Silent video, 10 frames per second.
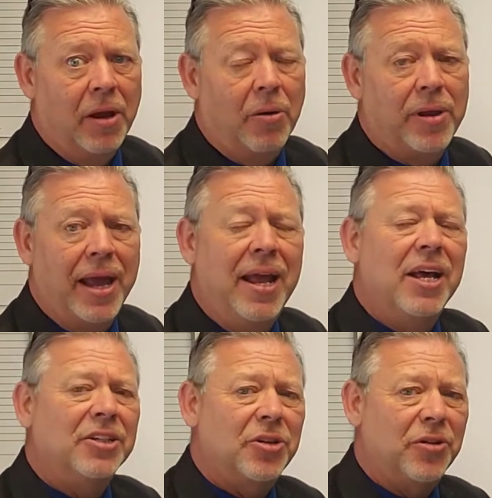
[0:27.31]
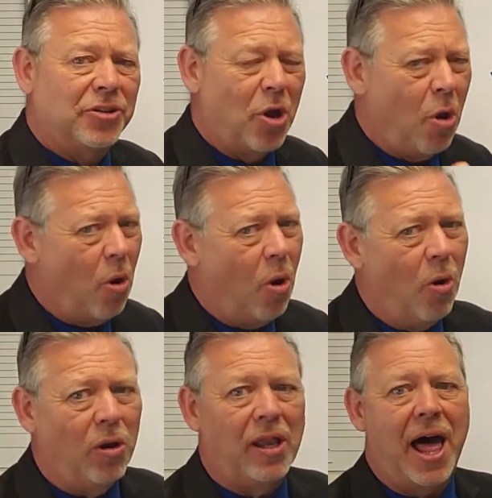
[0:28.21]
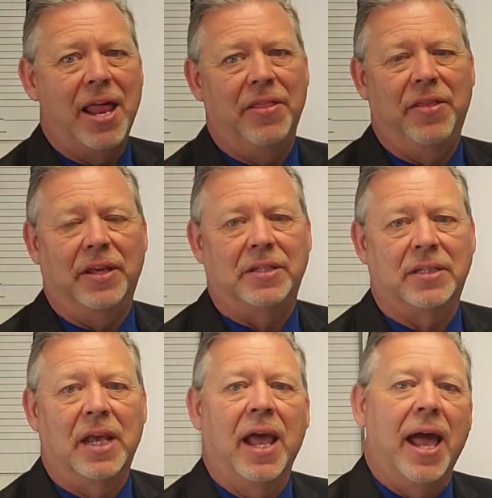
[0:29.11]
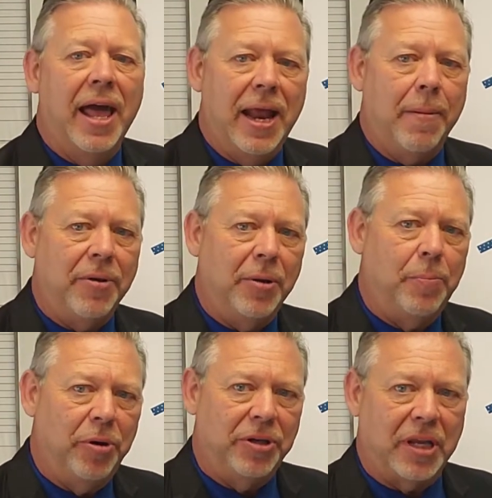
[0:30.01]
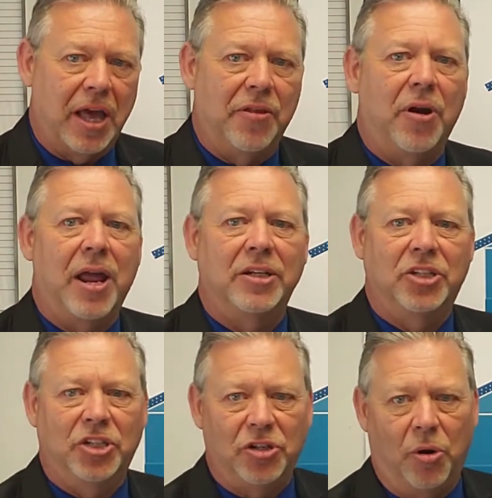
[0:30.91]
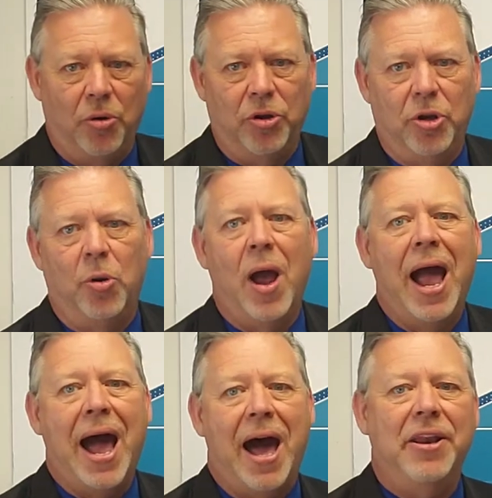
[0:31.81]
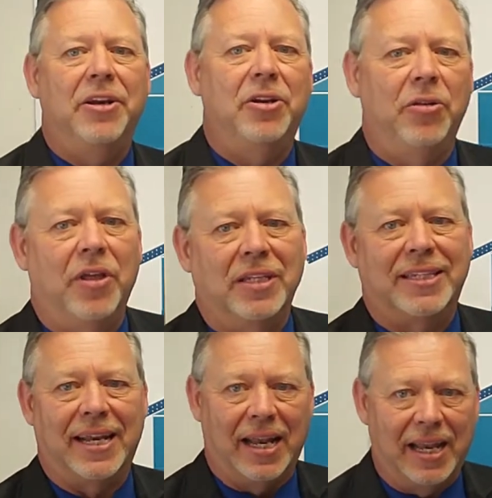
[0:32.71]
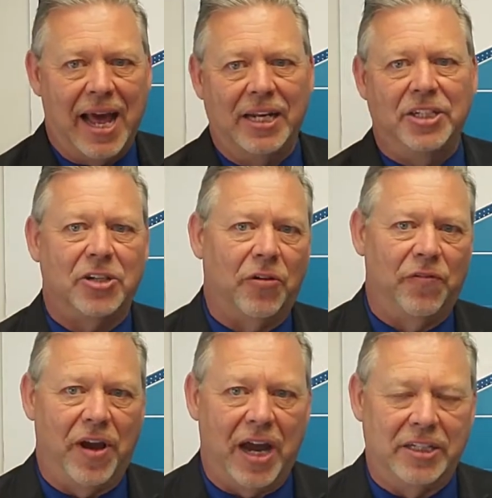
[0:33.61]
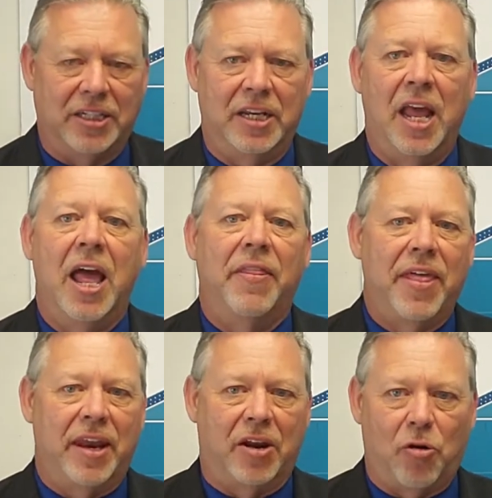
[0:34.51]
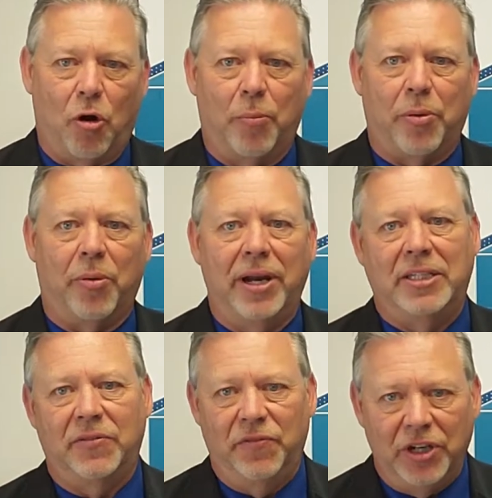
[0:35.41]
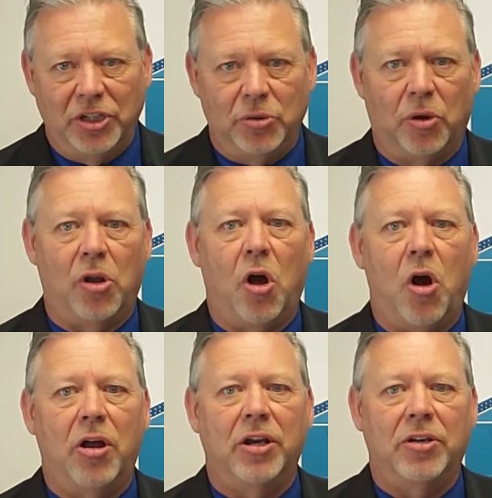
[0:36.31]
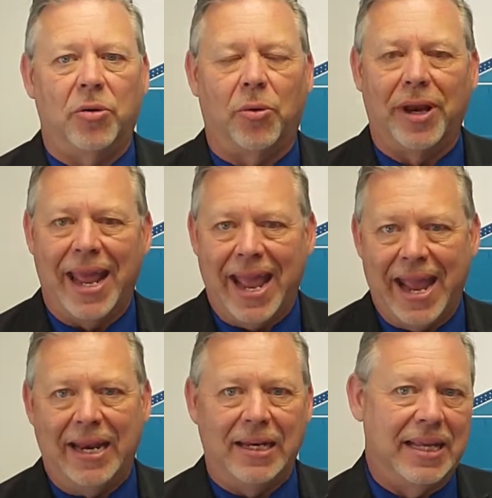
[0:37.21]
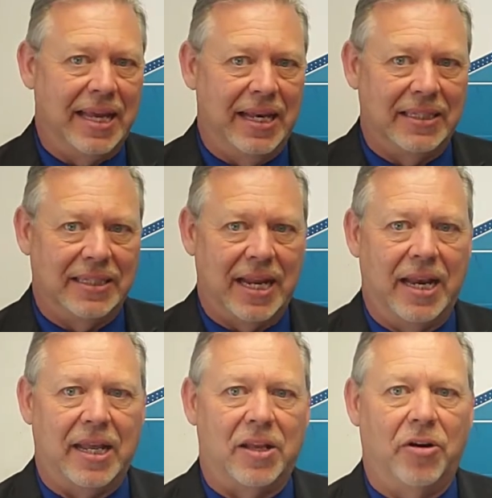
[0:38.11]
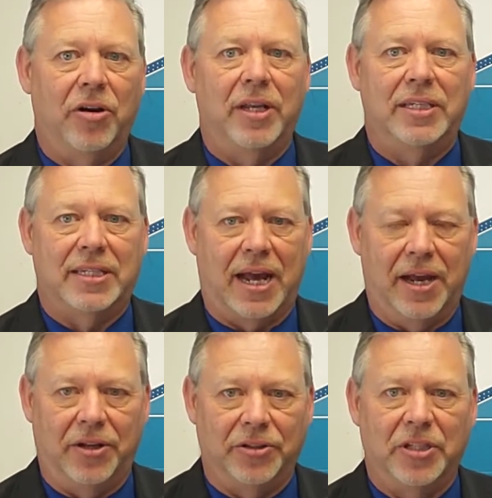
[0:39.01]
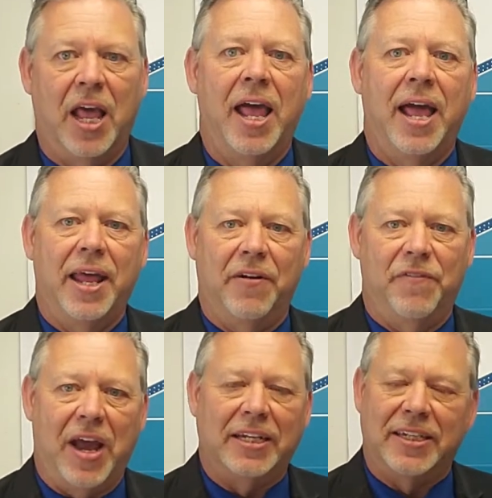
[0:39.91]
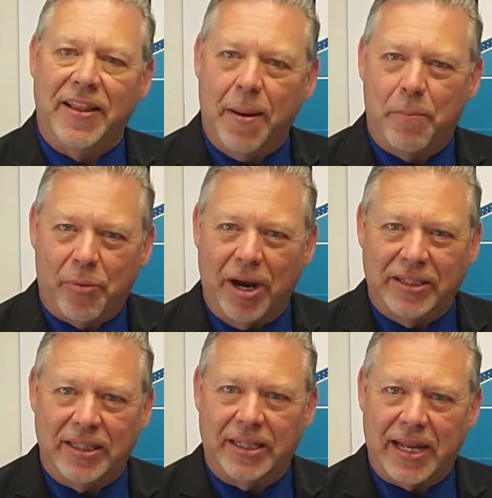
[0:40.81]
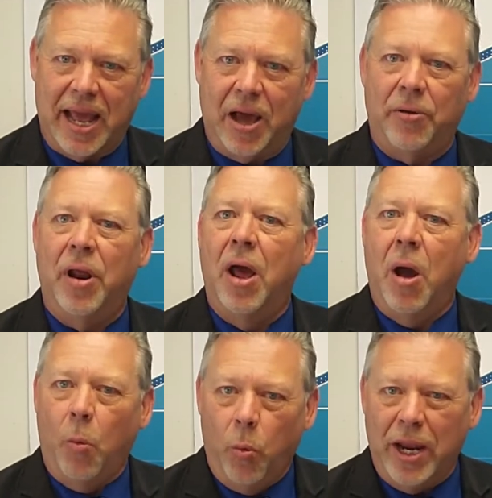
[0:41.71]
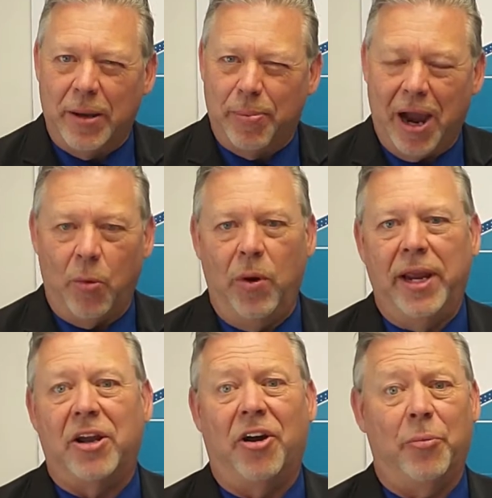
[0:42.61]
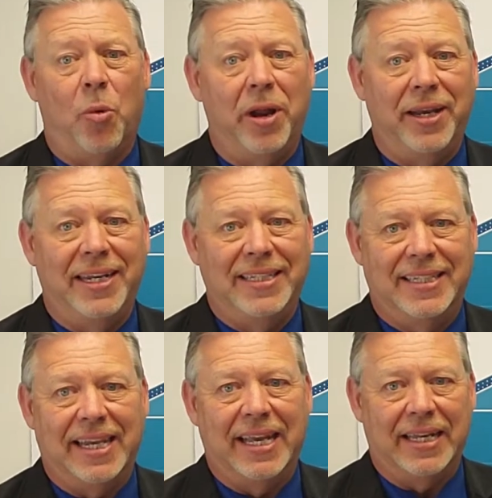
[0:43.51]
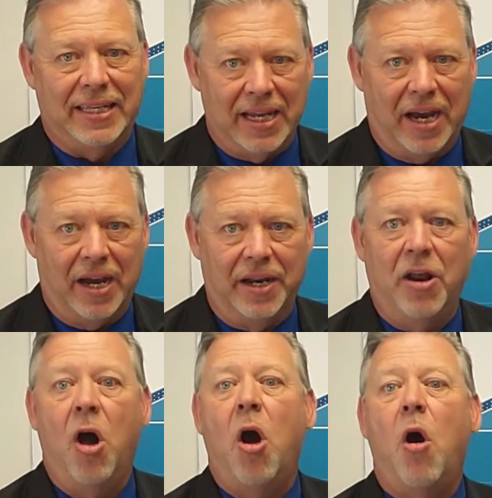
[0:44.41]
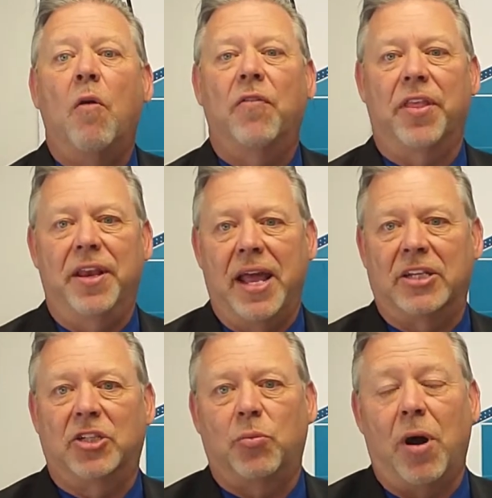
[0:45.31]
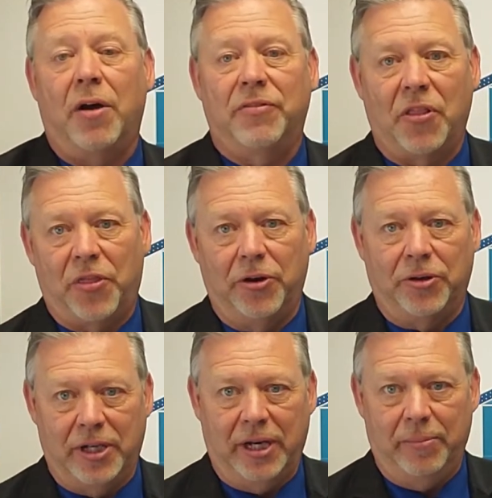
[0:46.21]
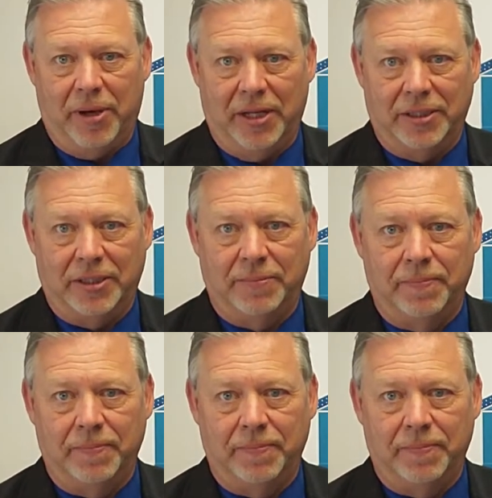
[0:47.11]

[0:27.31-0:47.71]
Okay, so there's a whole lot of this. And I'm going to put together and show you how to do this in a logical fashion that incorporates visual, auditory, and kinesthetic learning styles in a fashion that breaks it down week by week on what needs to get done over the next 12 to 13 months.